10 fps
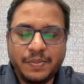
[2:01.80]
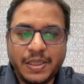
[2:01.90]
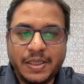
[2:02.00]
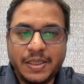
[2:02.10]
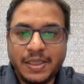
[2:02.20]

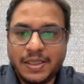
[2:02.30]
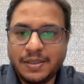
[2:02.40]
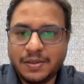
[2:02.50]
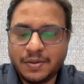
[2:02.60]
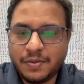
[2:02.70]
be
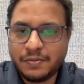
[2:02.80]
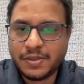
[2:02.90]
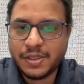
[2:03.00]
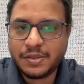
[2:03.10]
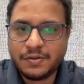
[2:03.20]
leading the
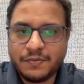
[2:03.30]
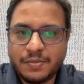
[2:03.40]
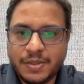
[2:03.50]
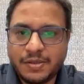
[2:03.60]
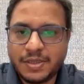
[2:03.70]
conversation
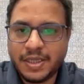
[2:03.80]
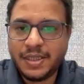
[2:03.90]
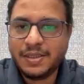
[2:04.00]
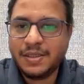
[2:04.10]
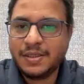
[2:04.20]
from their side.